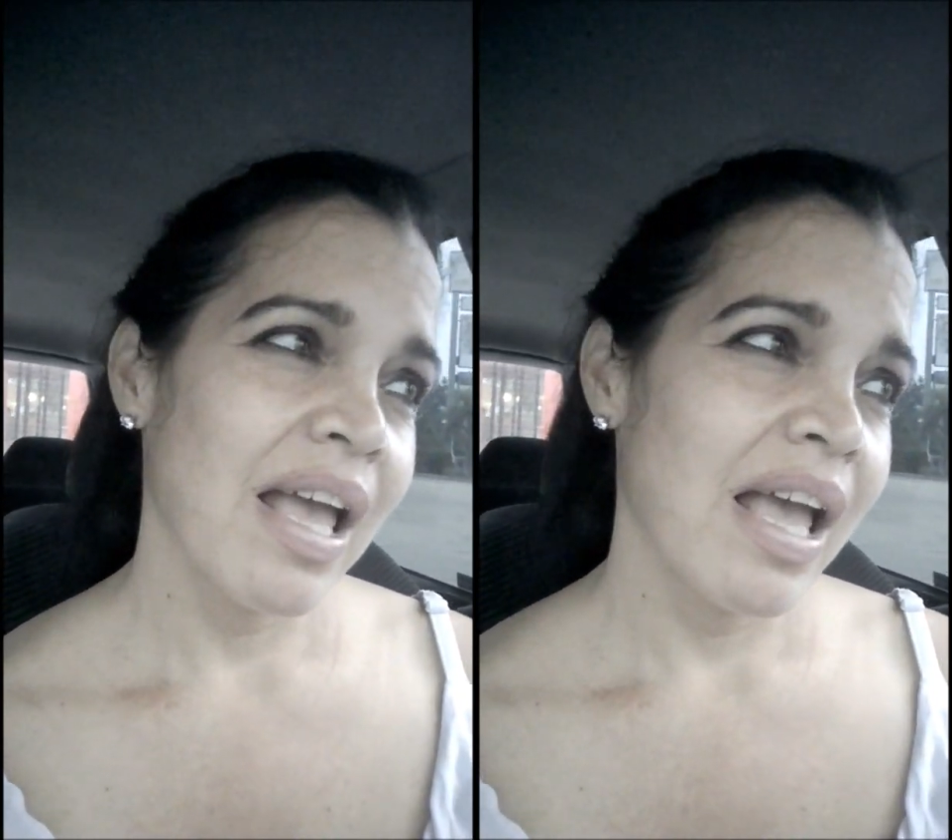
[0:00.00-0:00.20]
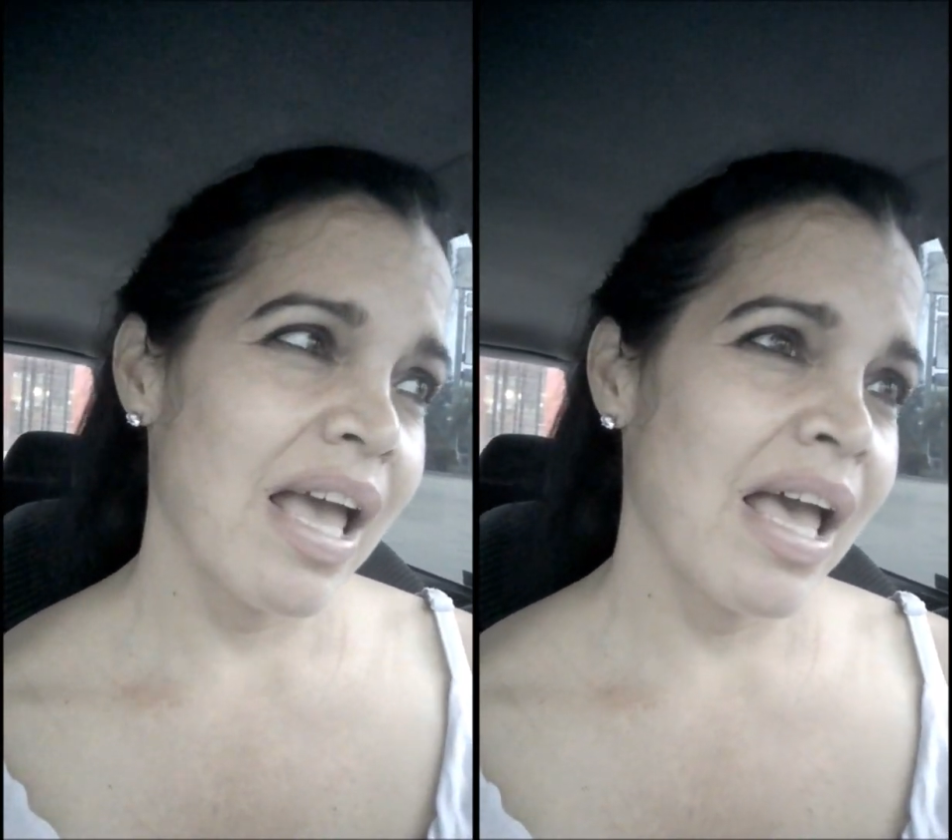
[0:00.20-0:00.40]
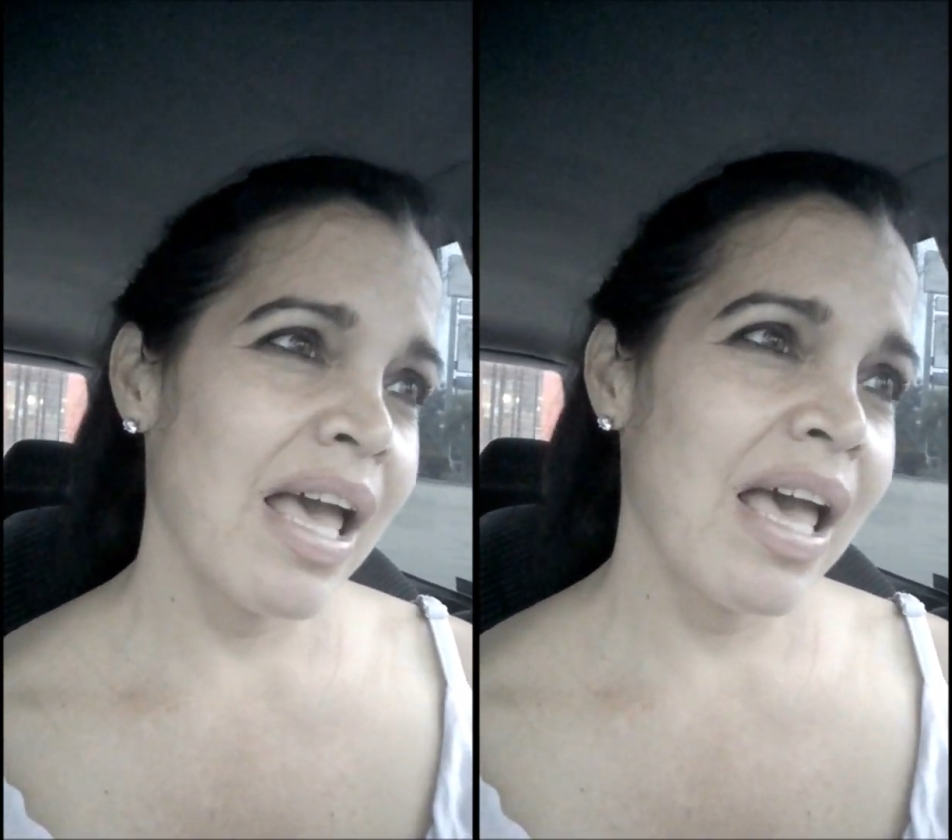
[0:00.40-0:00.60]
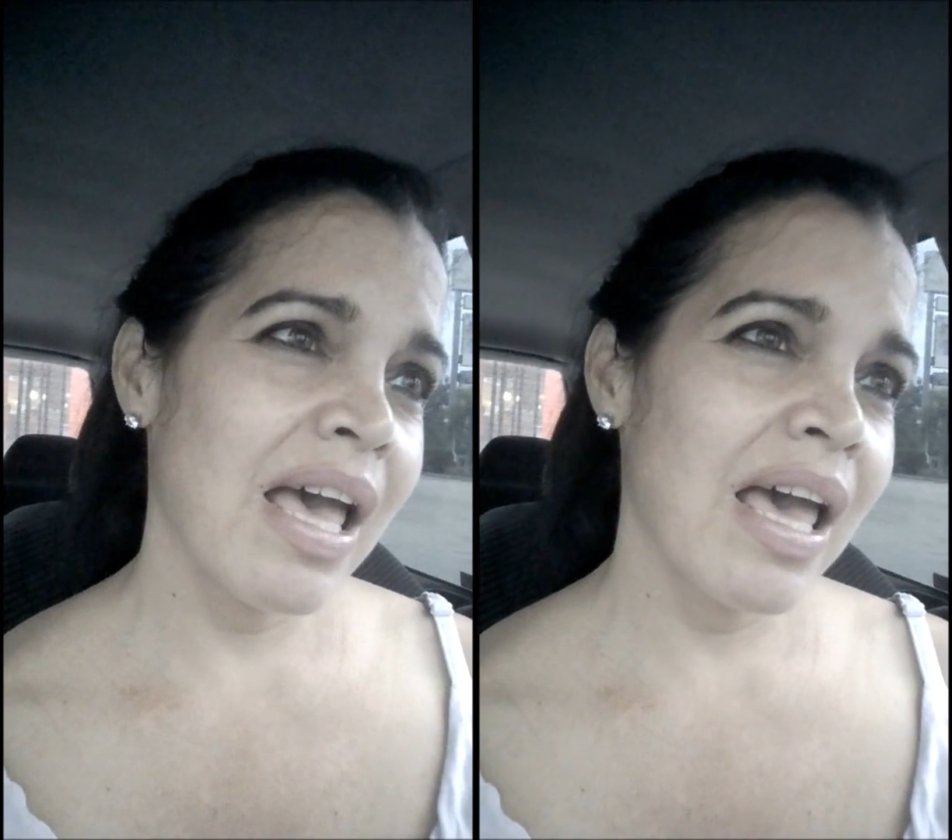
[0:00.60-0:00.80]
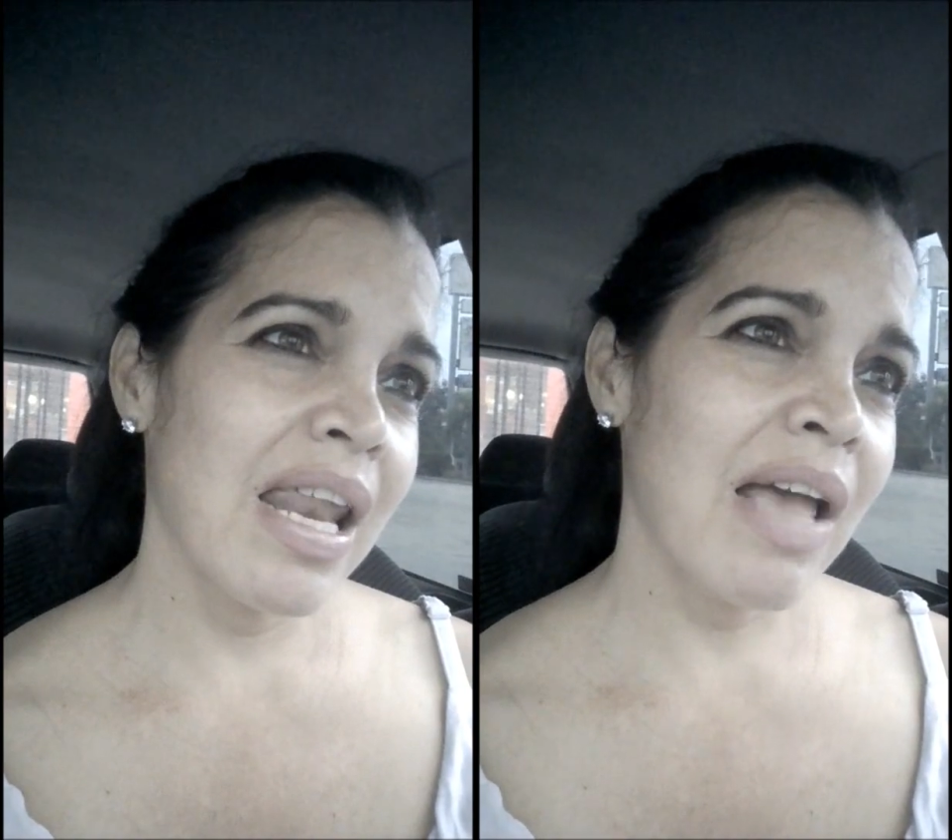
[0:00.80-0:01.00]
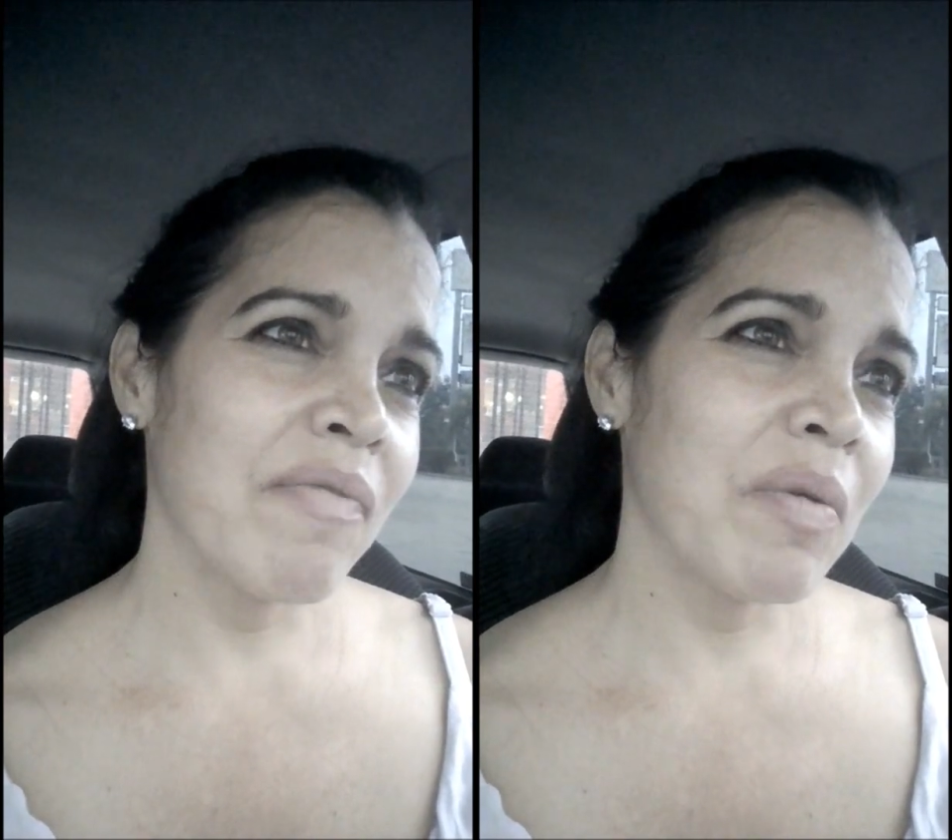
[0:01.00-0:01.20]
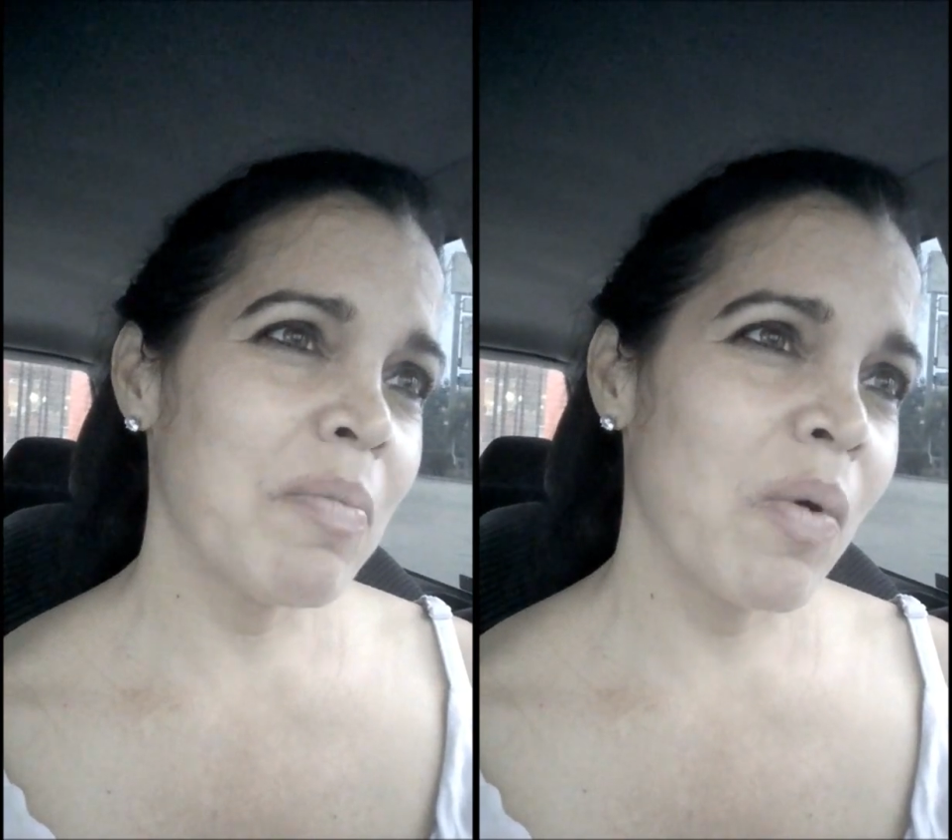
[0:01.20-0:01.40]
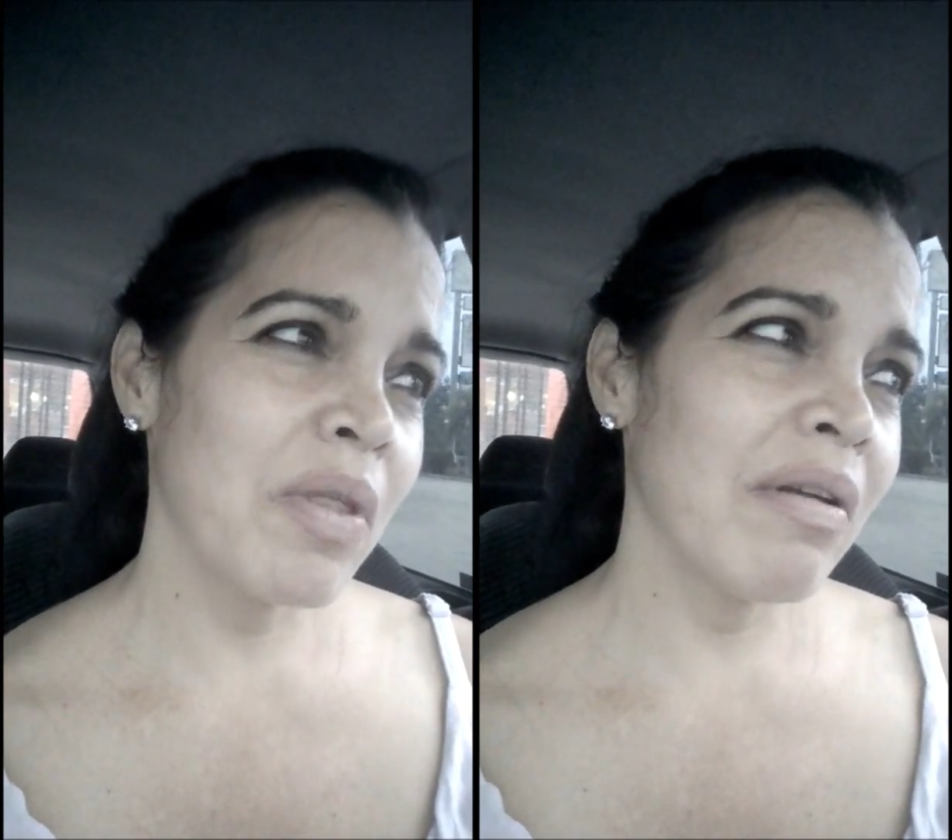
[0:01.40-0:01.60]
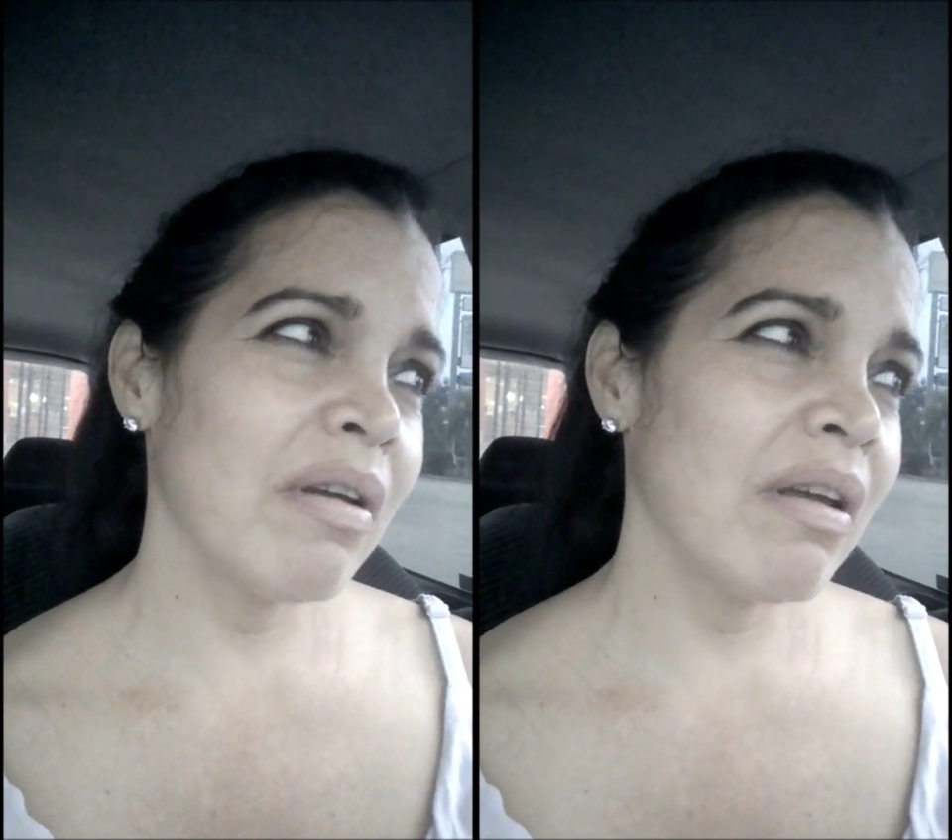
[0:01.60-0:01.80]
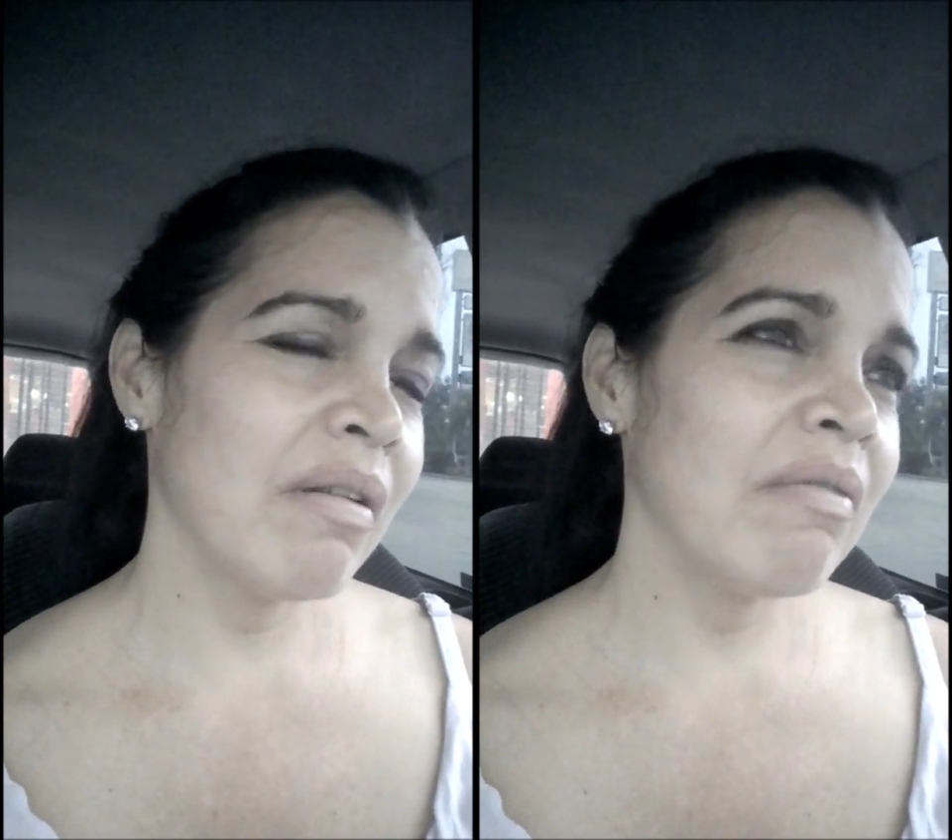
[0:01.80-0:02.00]
And after more
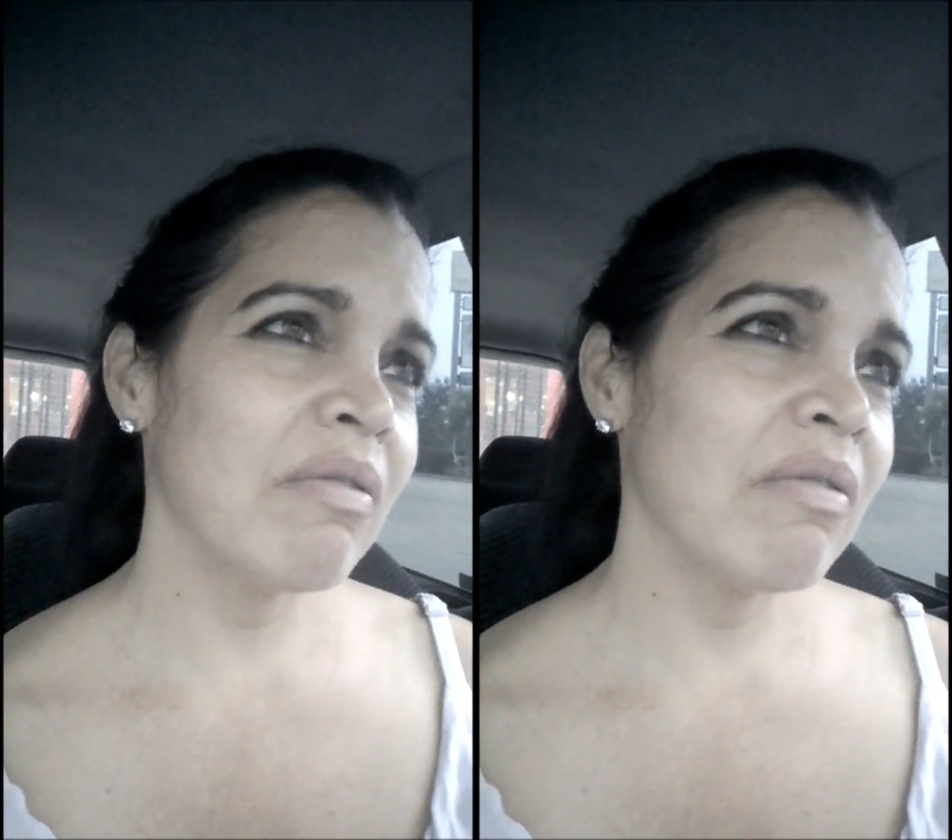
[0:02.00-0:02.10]
than